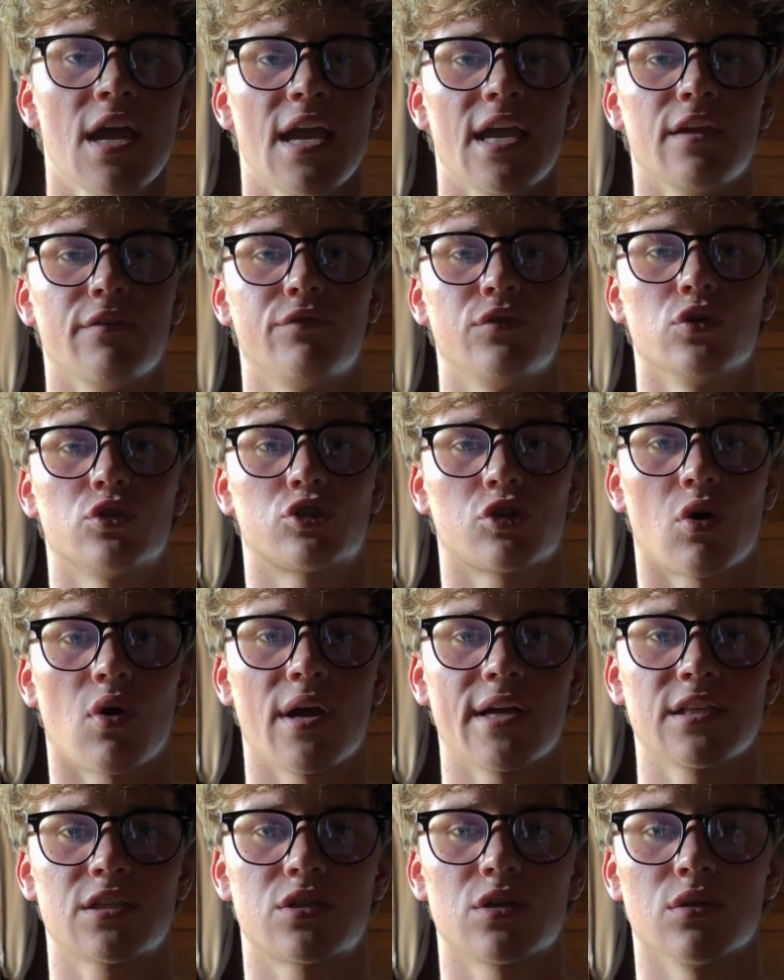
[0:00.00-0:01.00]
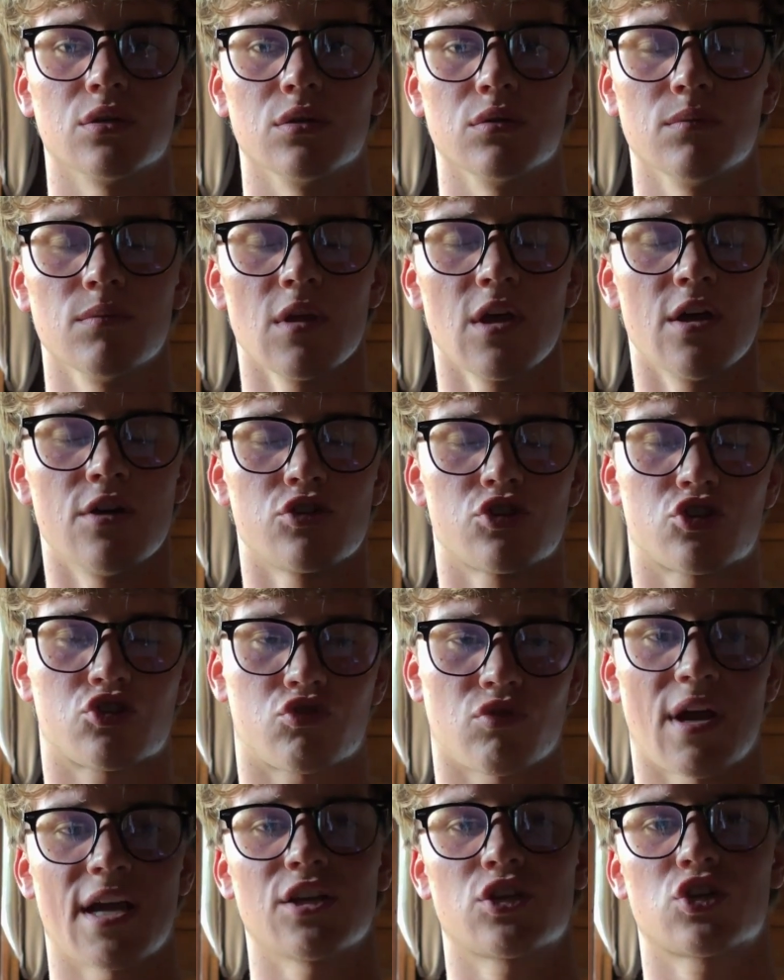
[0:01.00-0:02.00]
If you're trying to
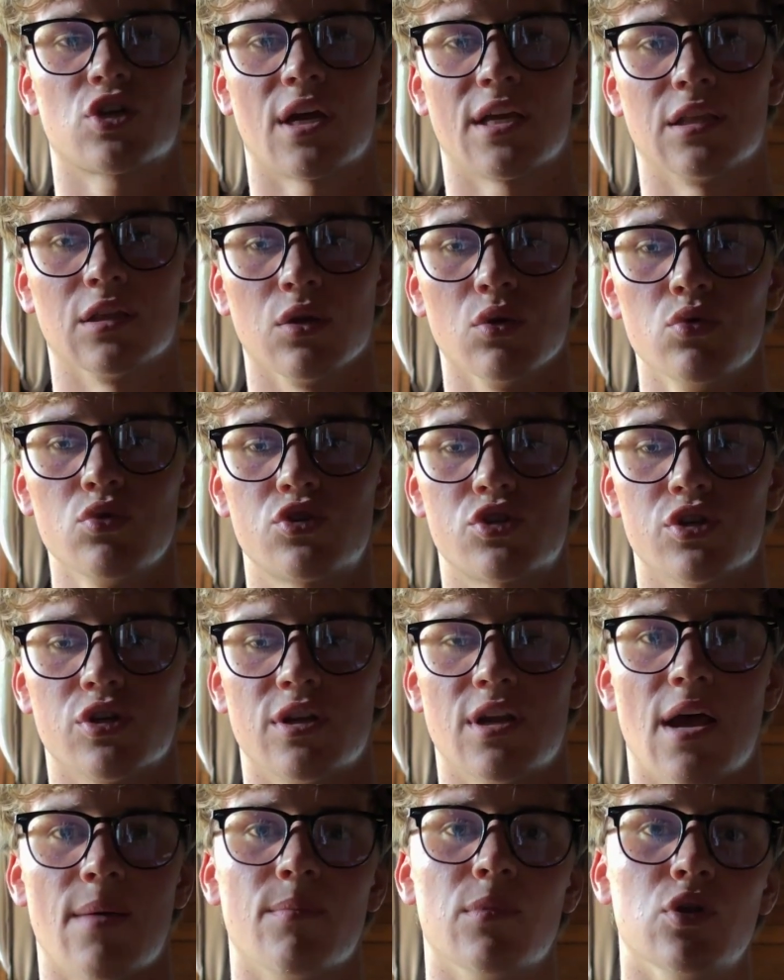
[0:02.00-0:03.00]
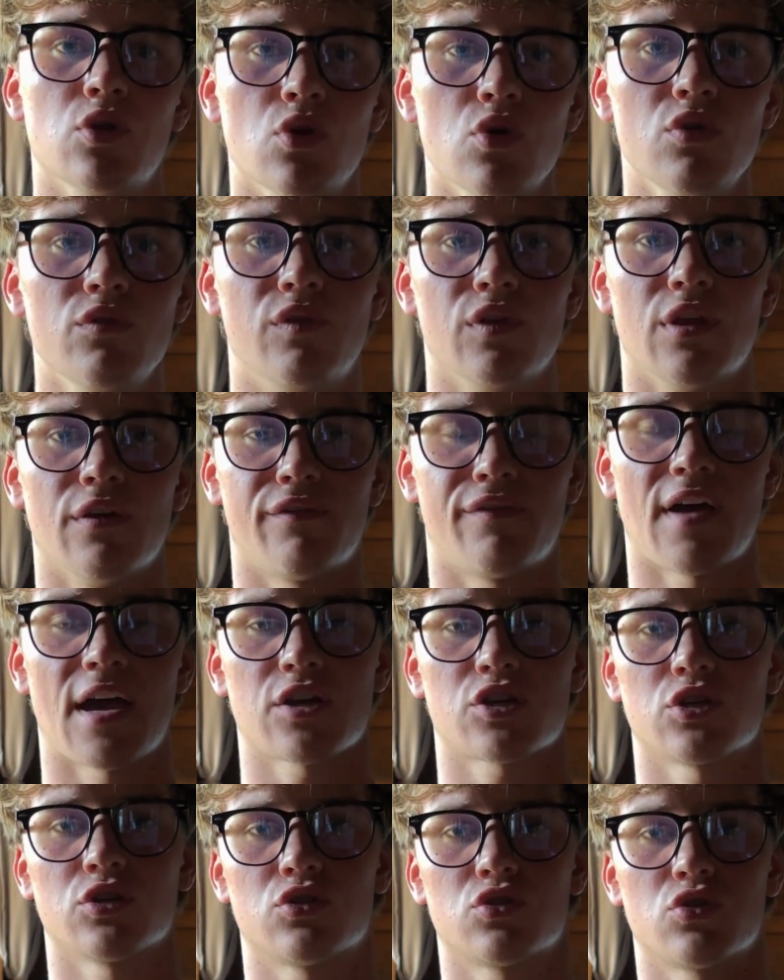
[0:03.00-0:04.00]
stretch and loosen and maneuver the
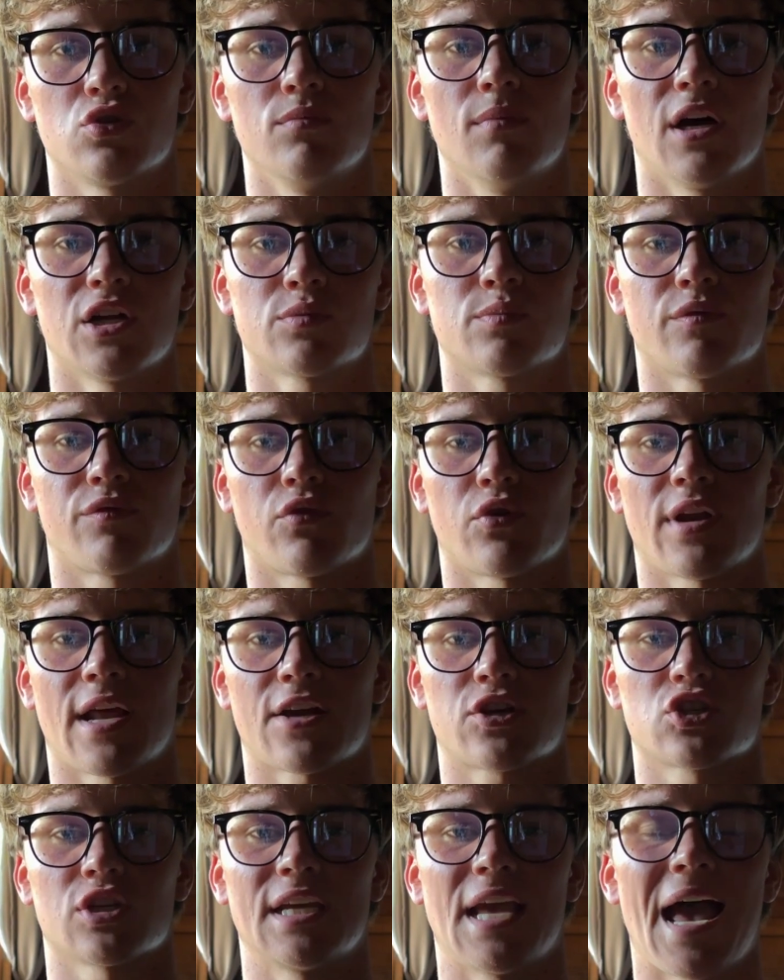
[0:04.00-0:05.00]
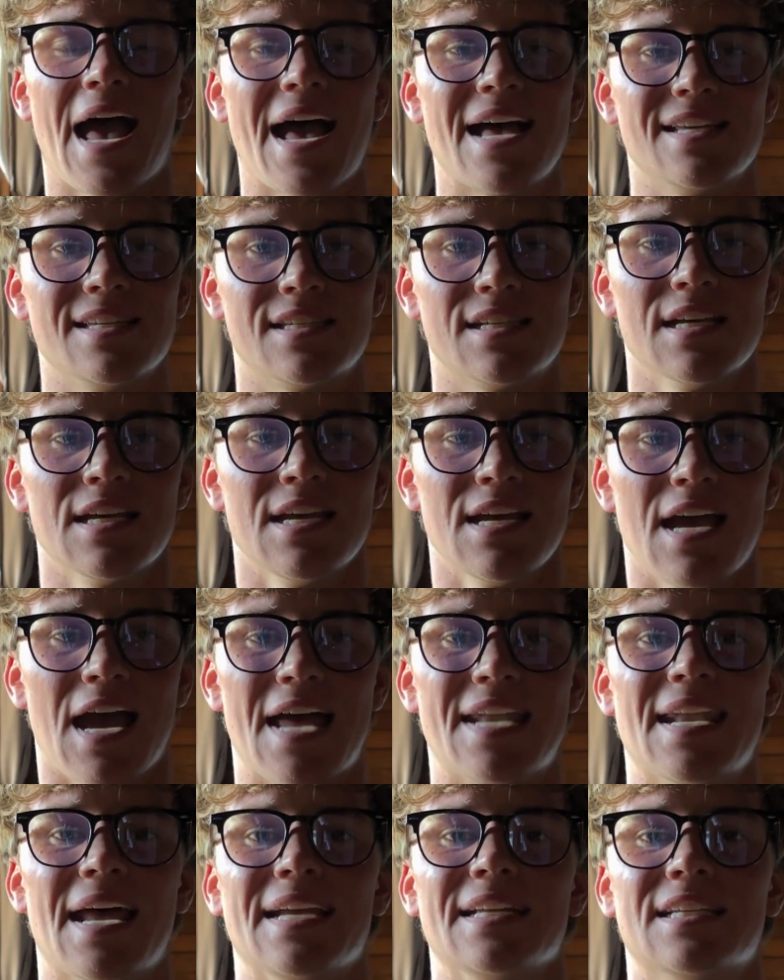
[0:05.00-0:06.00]
fascia too much before it actually has
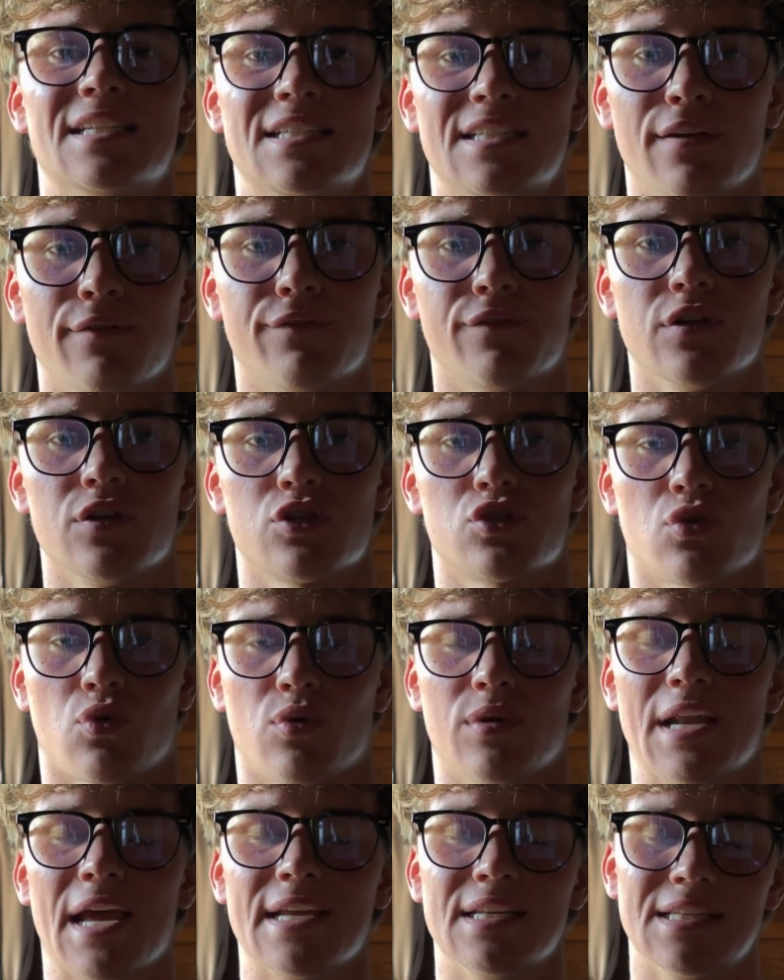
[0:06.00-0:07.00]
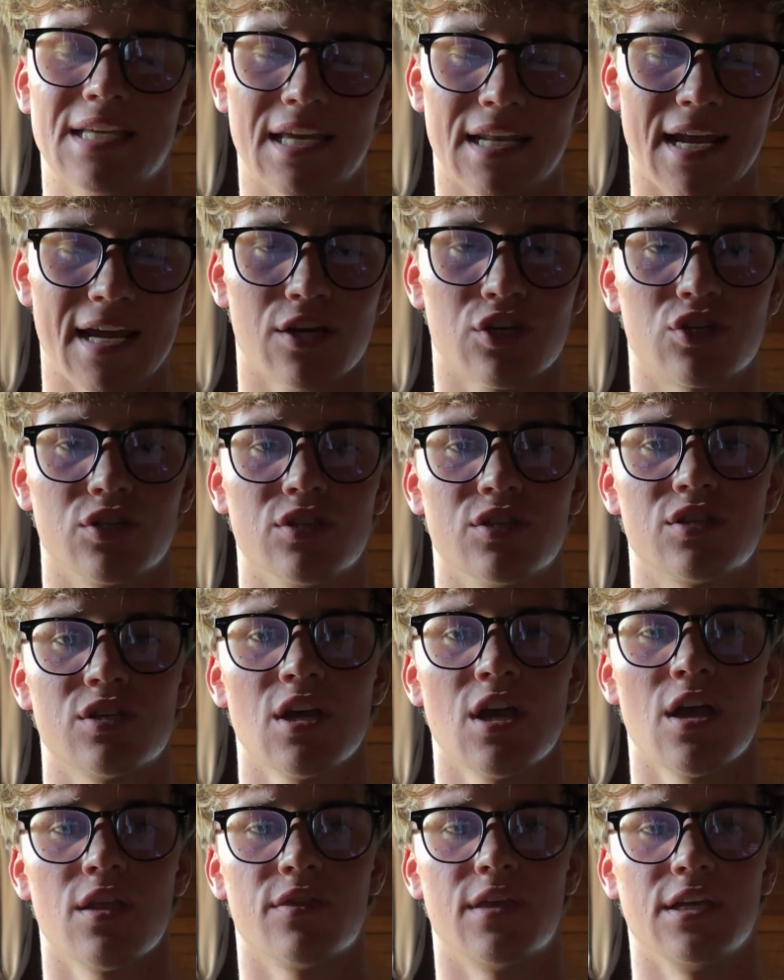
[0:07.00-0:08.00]
innate stiffness or innate connections,
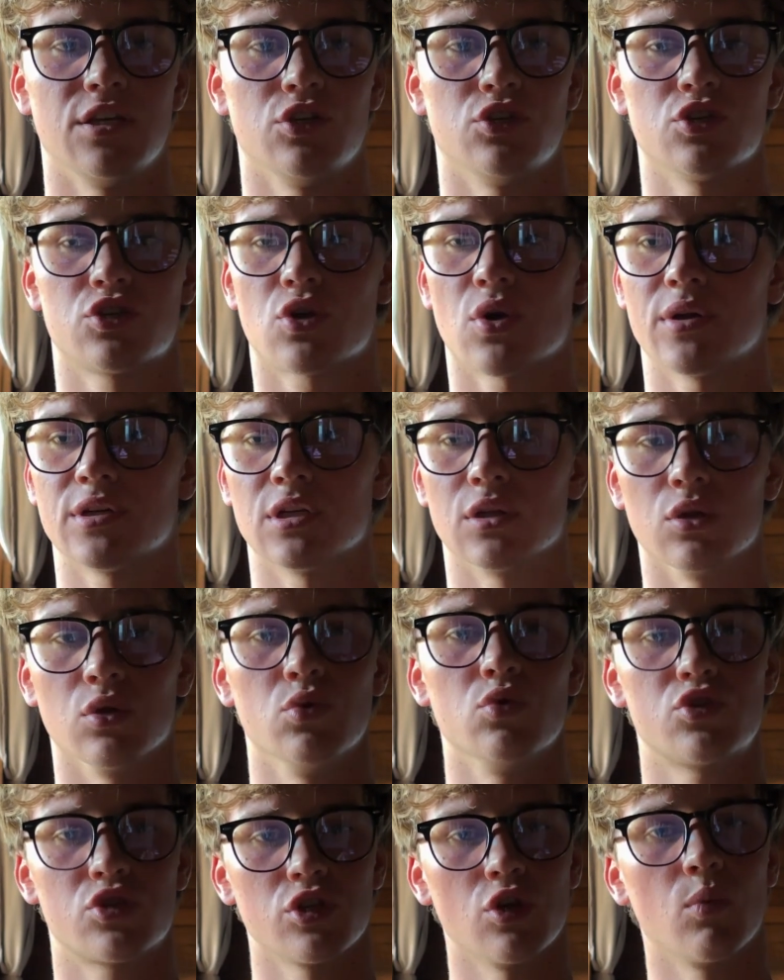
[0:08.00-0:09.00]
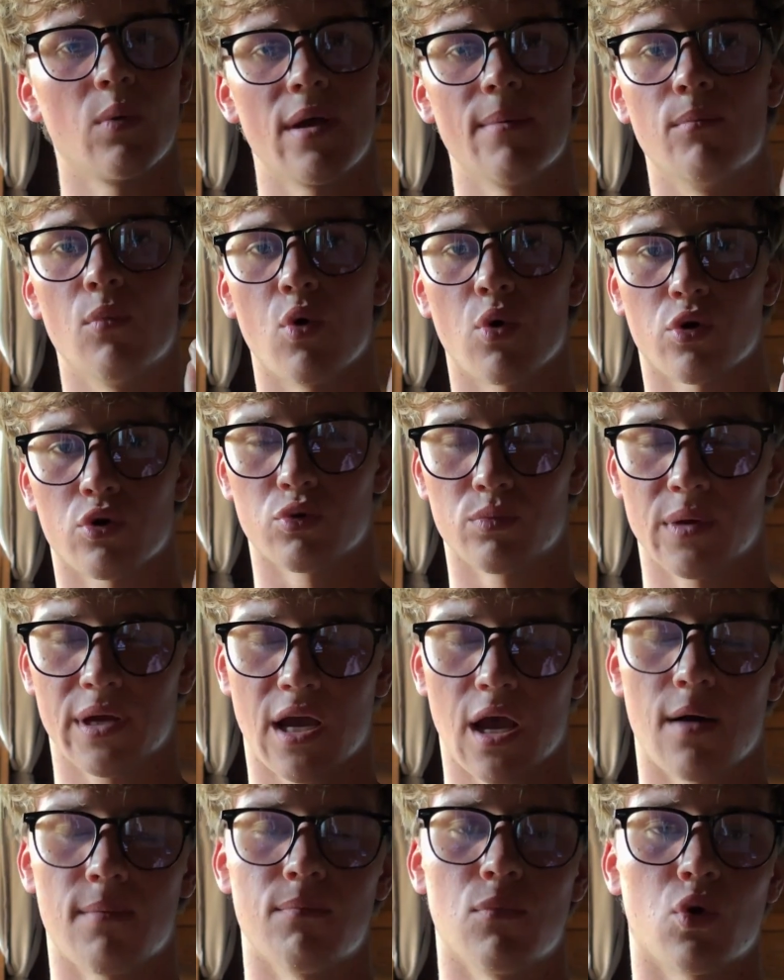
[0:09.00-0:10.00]
then you're just going to loosen the web more,
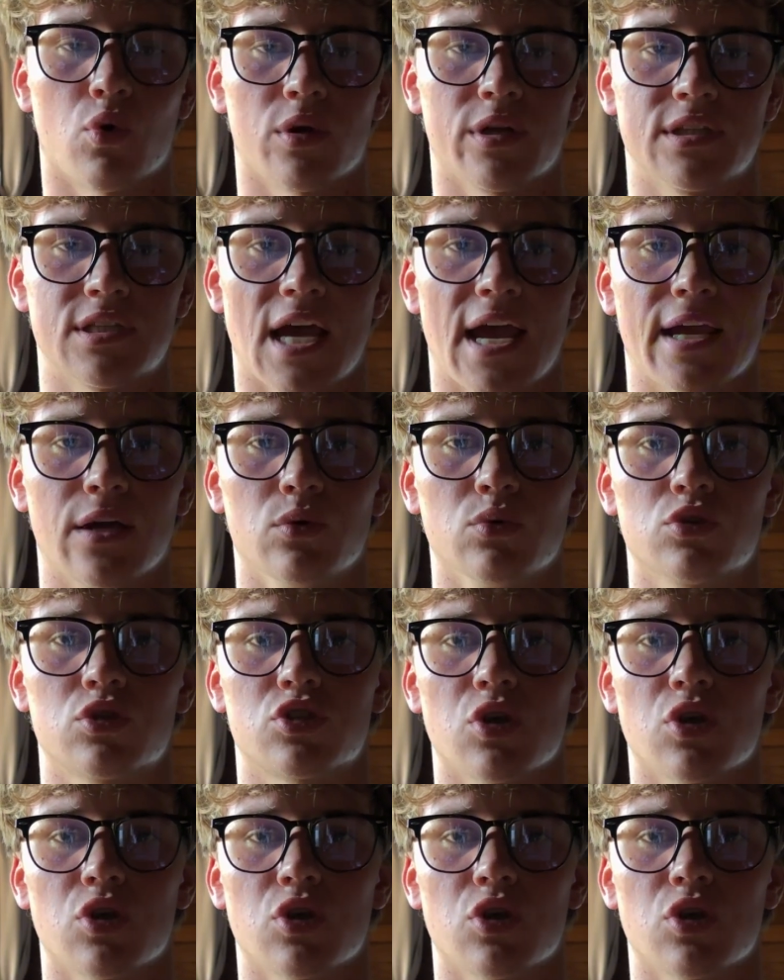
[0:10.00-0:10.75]
become more entangled.